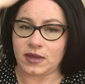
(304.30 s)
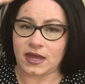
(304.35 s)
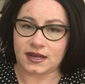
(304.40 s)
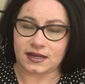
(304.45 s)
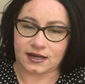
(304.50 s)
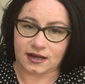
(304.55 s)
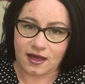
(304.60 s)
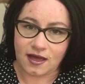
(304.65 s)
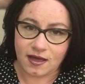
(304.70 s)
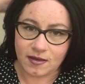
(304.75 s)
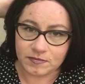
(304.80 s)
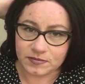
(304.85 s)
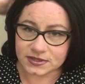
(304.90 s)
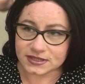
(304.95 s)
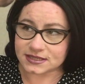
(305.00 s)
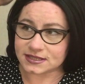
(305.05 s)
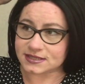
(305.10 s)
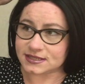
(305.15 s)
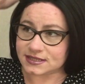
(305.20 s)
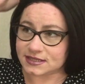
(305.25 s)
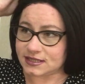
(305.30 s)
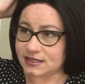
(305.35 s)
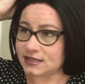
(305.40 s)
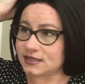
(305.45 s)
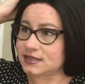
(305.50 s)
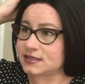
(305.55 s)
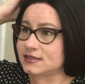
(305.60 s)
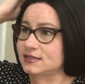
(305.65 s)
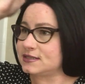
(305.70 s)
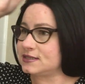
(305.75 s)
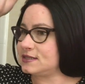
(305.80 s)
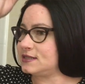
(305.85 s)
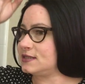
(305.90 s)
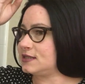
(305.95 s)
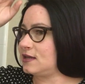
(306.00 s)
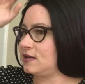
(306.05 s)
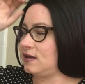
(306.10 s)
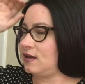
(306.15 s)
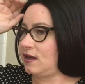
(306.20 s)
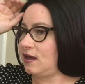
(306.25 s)
pin it up since it is
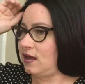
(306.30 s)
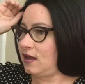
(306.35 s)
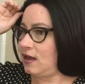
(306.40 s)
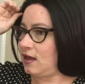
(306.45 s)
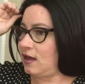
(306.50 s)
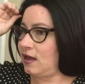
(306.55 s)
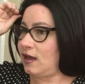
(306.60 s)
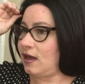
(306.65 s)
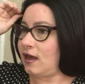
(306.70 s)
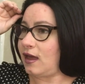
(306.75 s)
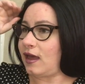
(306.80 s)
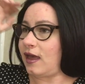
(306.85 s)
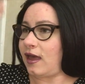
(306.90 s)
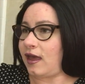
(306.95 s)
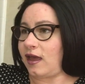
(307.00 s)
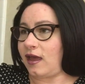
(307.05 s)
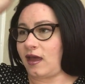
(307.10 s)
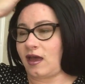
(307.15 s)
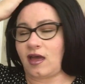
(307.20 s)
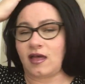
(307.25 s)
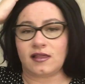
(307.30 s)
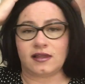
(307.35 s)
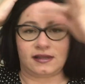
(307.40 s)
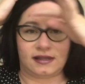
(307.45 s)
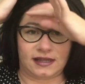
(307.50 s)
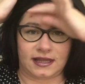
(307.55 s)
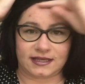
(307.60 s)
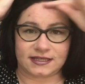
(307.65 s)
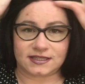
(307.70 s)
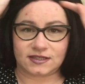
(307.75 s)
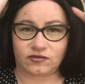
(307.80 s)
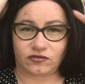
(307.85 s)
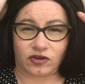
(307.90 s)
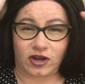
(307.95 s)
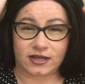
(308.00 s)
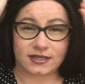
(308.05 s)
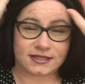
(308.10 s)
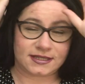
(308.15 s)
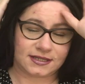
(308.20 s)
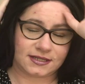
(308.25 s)
a lace
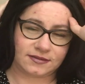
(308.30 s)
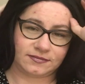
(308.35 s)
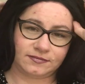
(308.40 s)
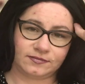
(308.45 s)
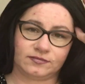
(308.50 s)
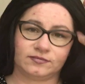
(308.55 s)
front.